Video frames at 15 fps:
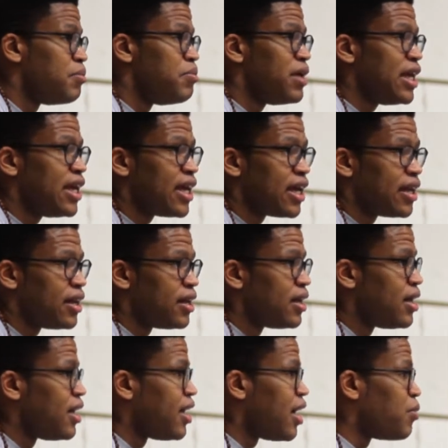beaten,
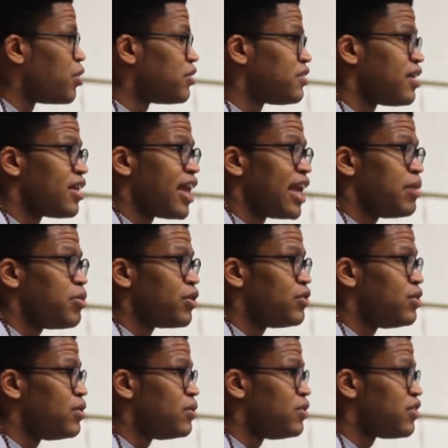and we're still able
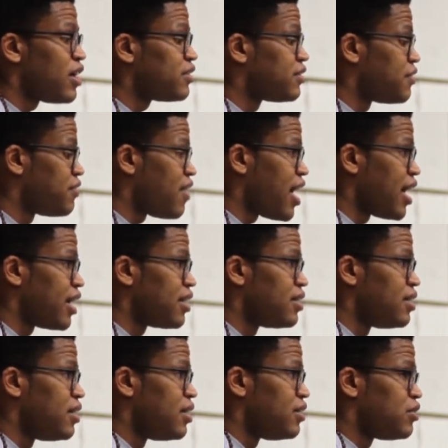to justify it,
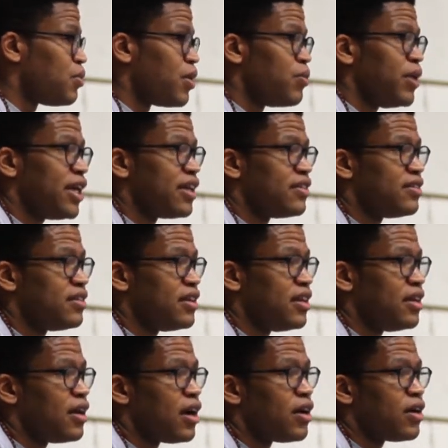to where we can
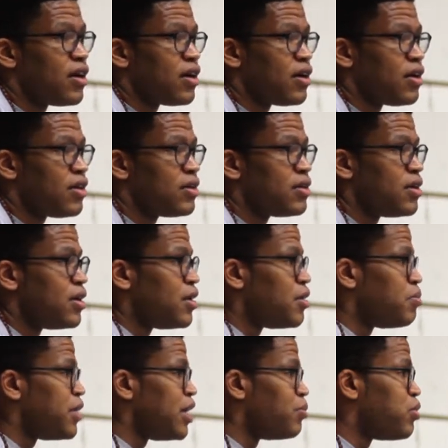see a girl
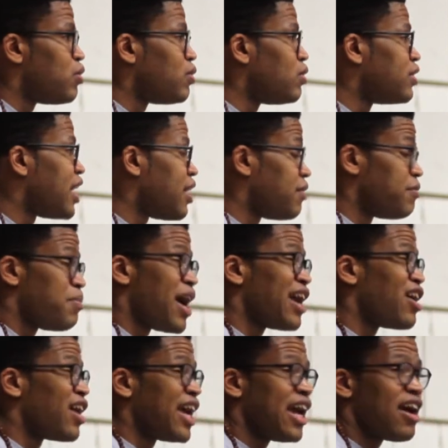being pulled up by
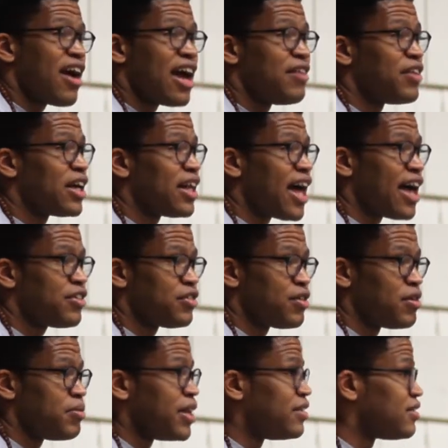her hair out of a
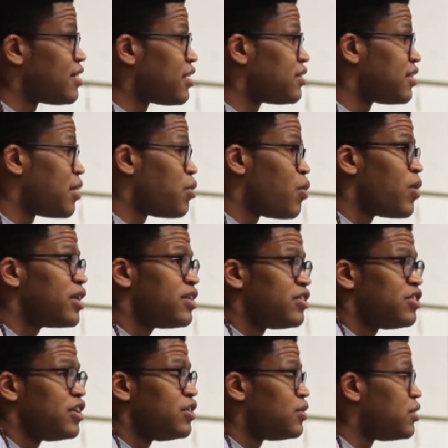classroom and still say, well, what did
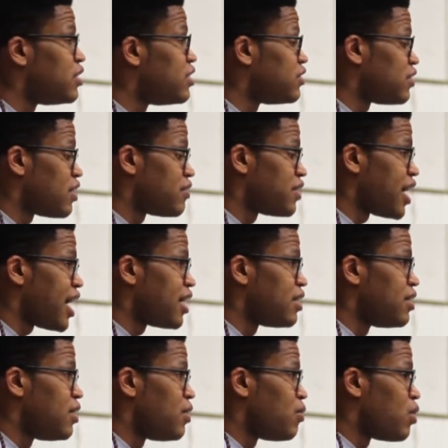she do to deserve that?
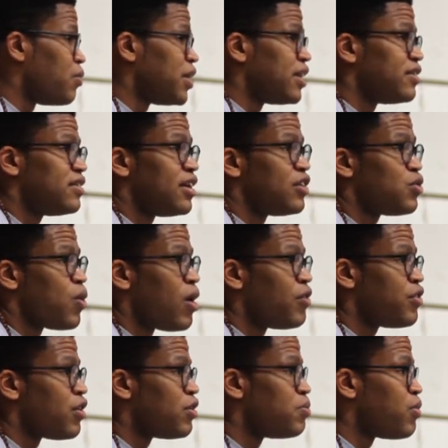Where we can see a
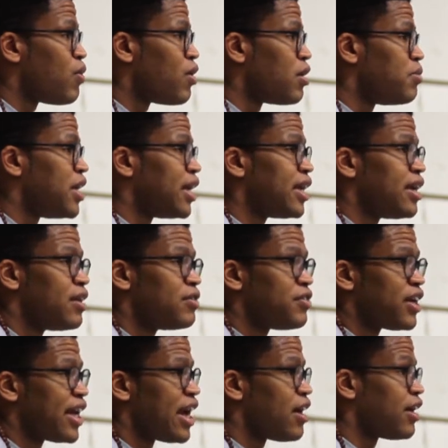12-year-old boy being killed
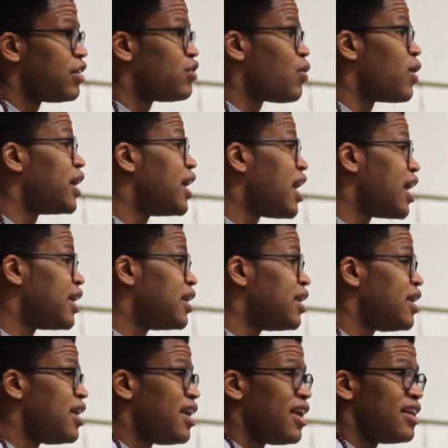for carrying a toy gun
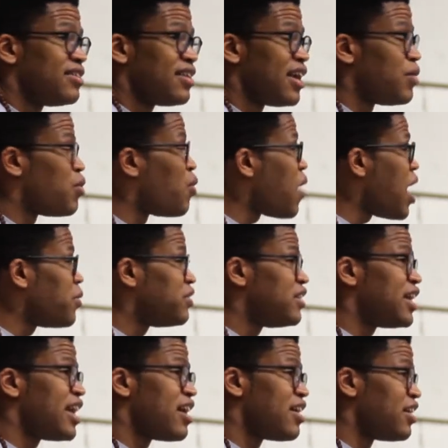and saying, well, why was he
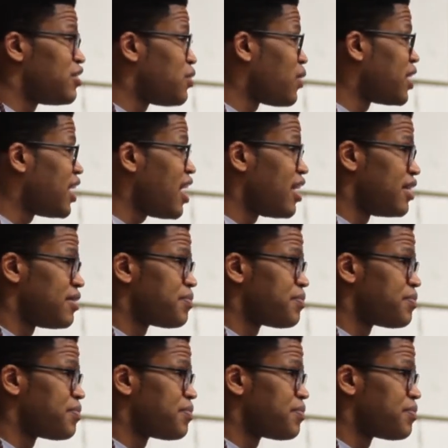carrying a toy gun?